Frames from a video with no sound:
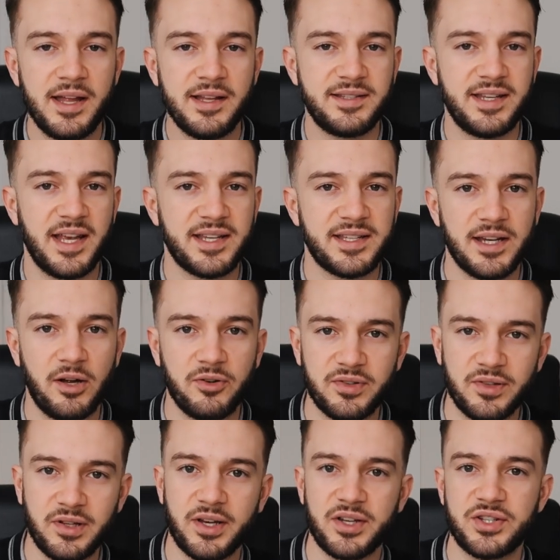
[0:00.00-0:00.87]
testing
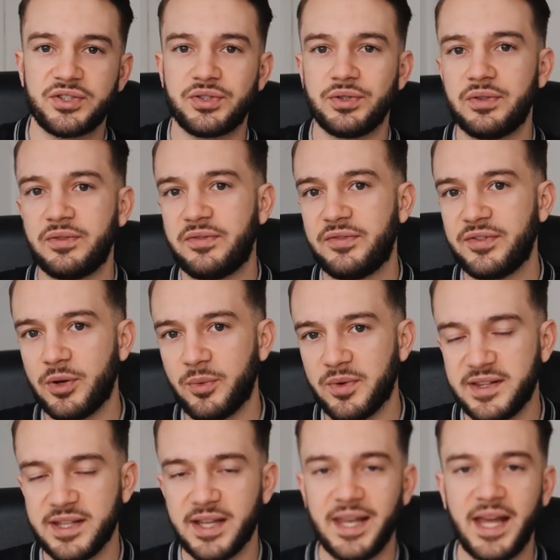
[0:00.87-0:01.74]
out a lot of stuff, you know,
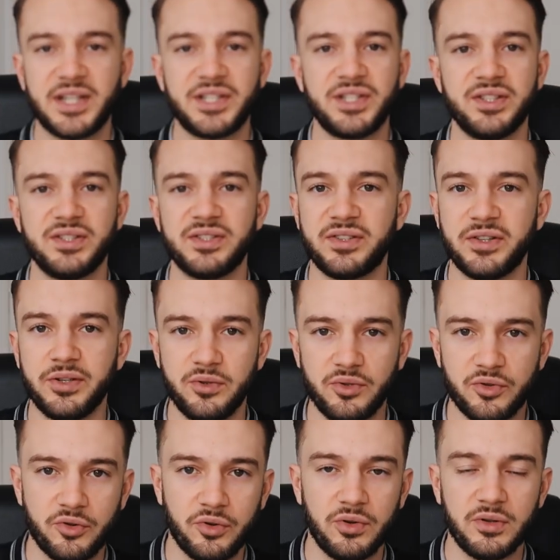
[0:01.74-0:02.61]
with the elections, the new
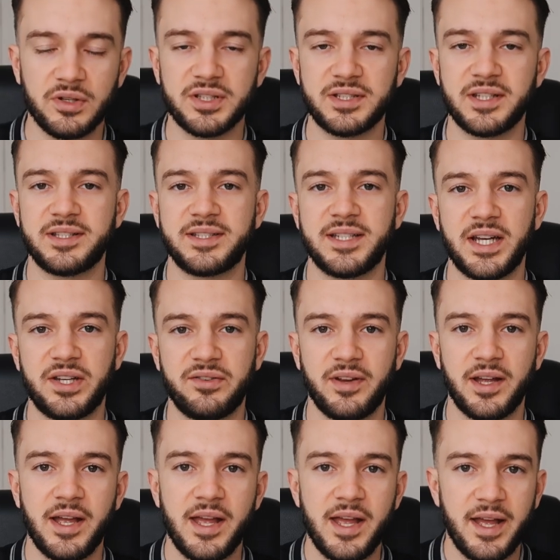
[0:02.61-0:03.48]
crawlers,
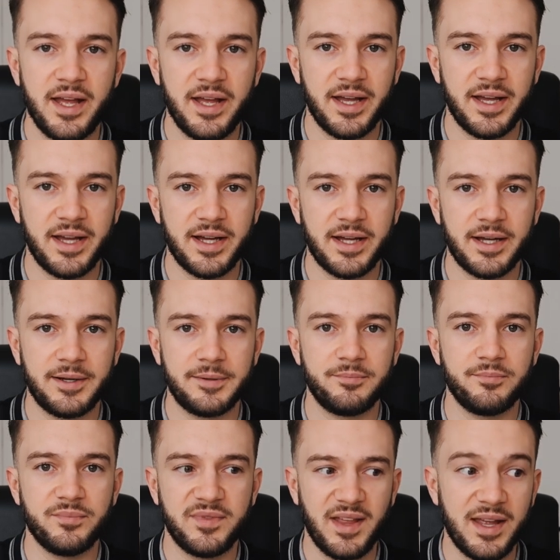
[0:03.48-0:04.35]
etc.,
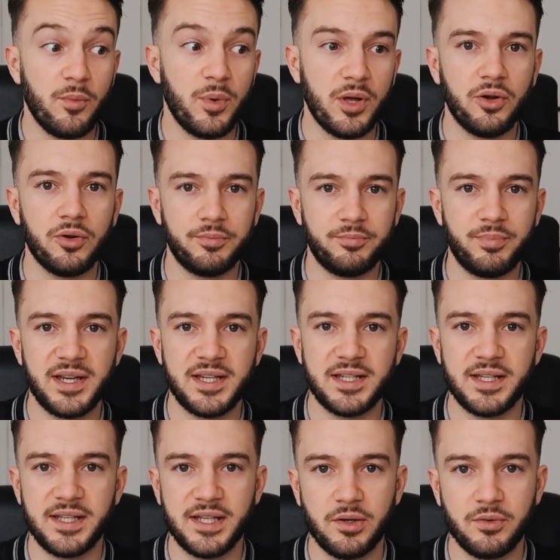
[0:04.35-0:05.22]
they will
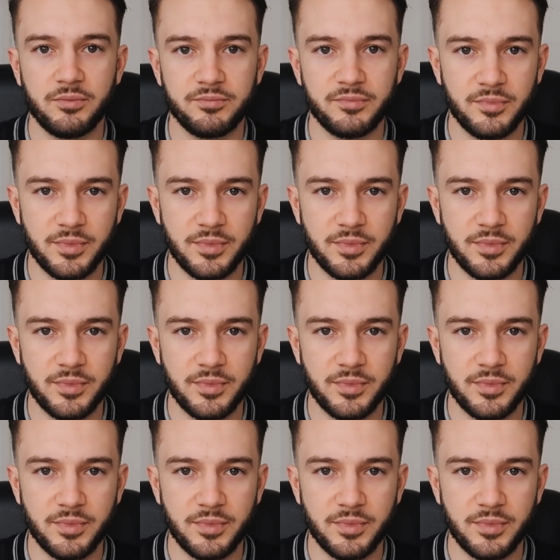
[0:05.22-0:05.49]
basically, you know,